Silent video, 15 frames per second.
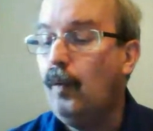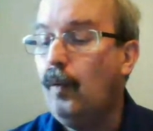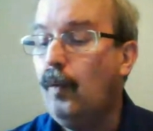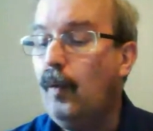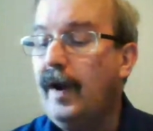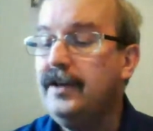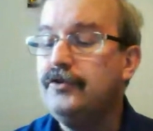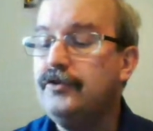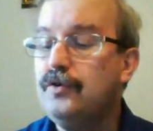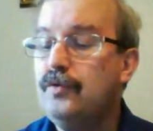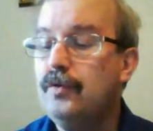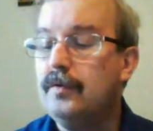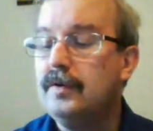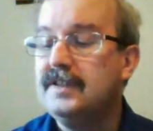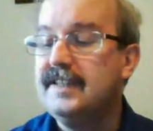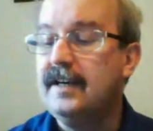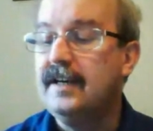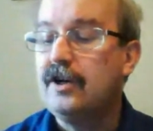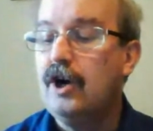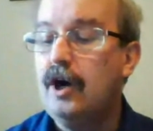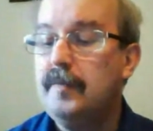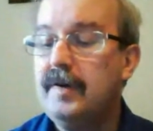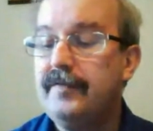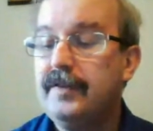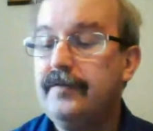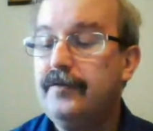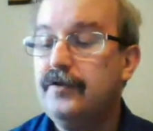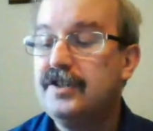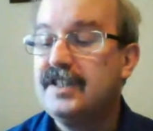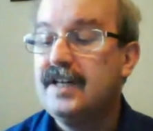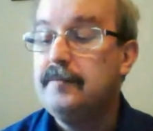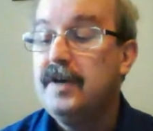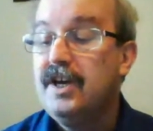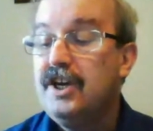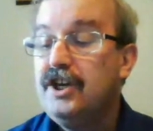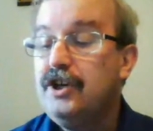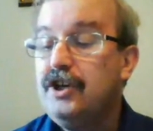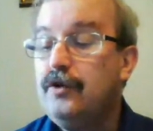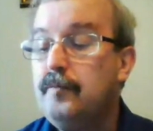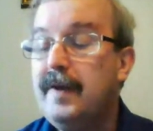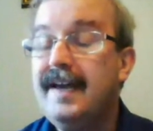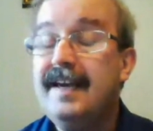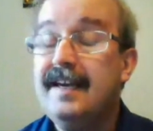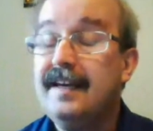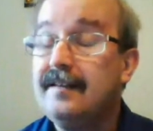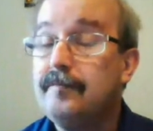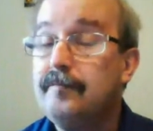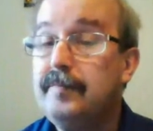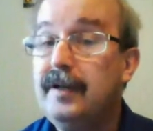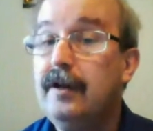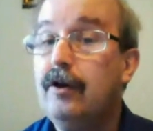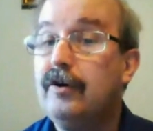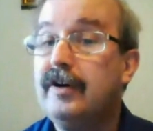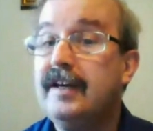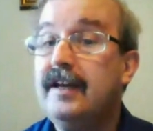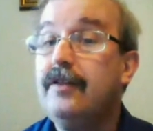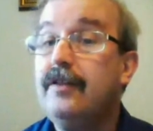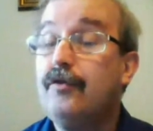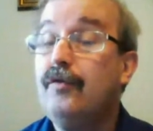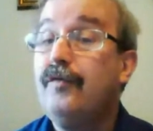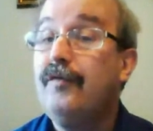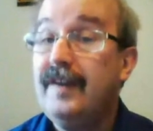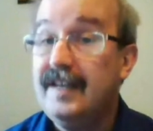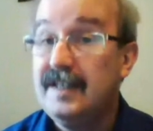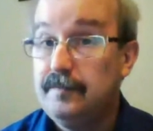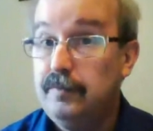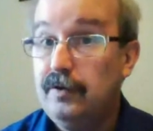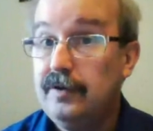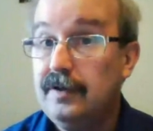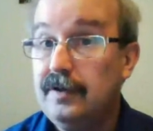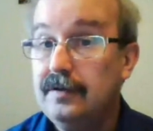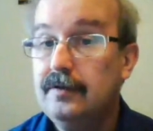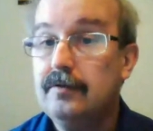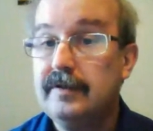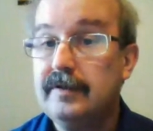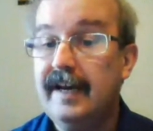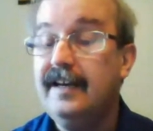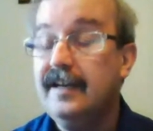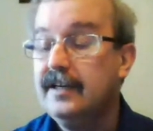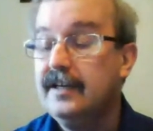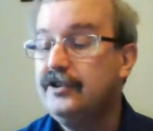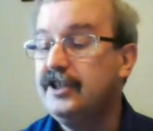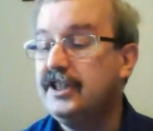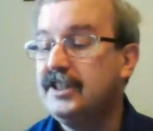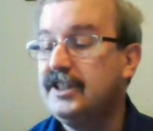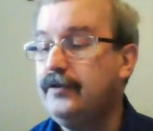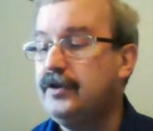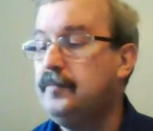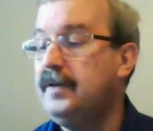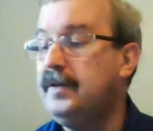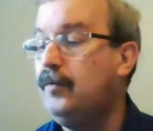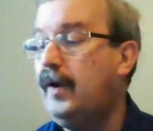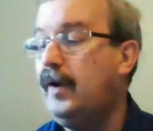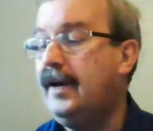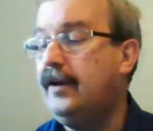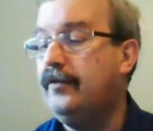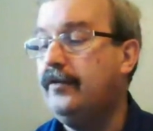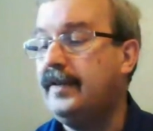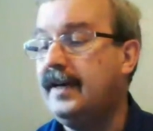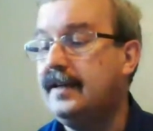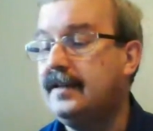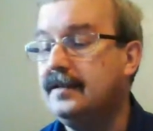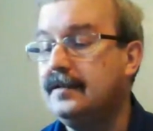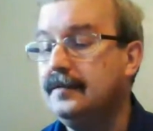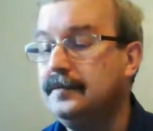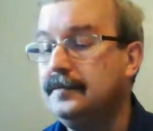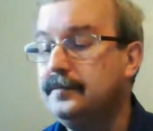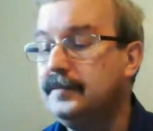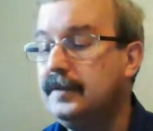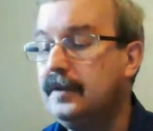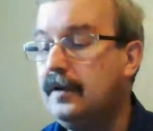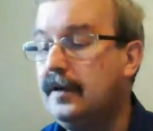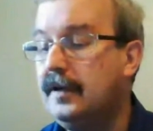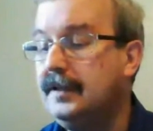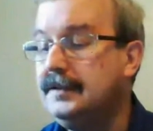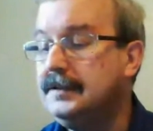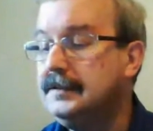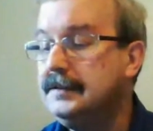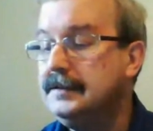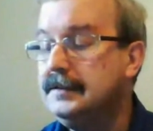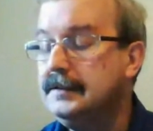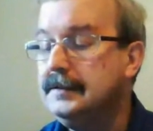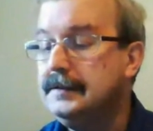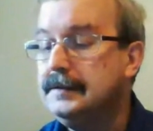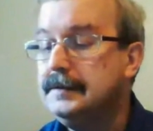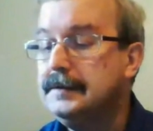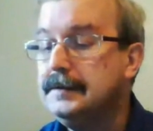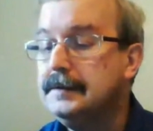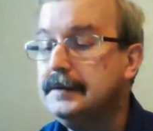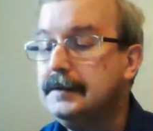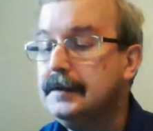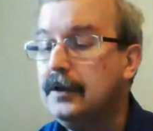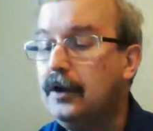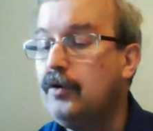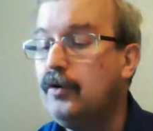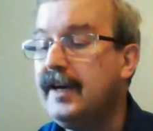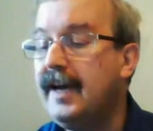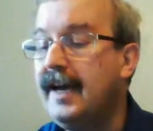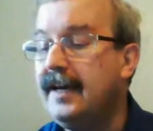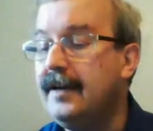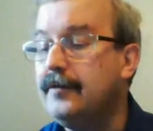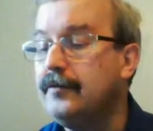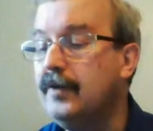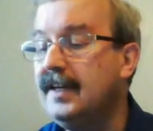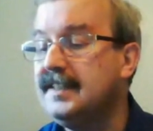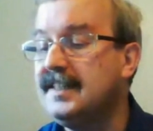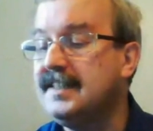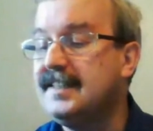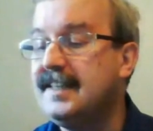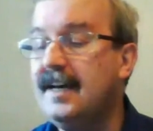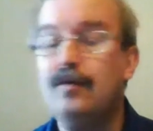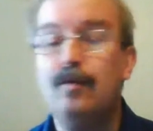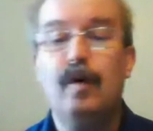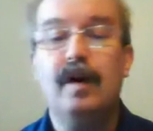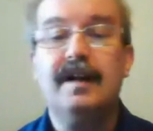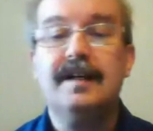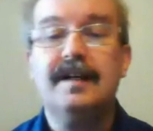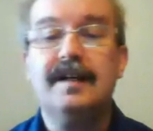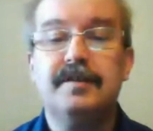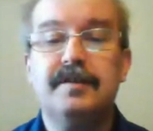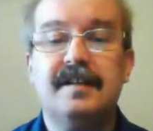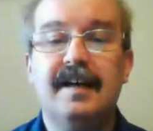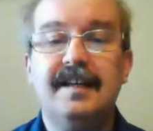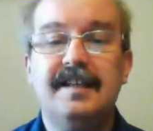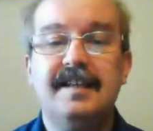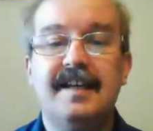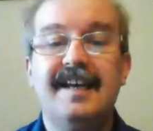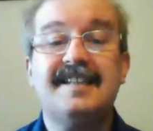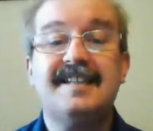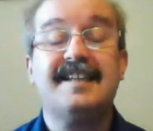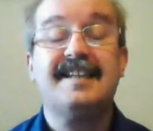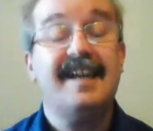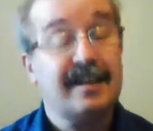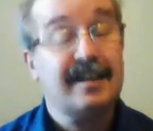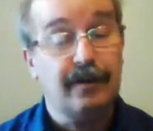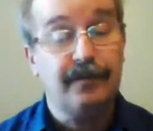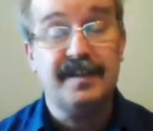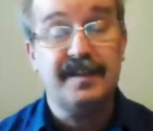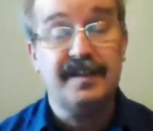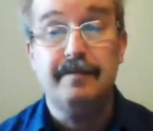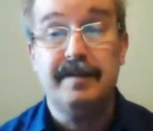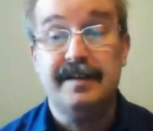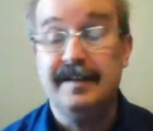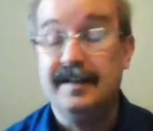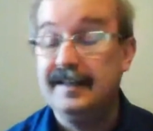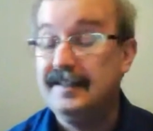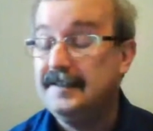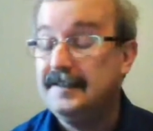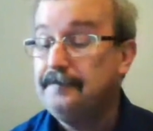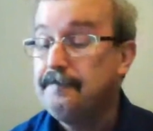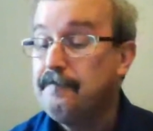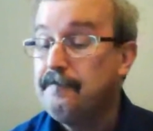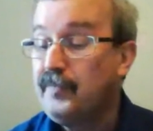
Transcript: When you do send a comment for the first time, you may be logging in through Facebook. Okay, just for you to be aware of that. All right. Okay. Well, as I said, welcome to tonight. It's kick off the summit night.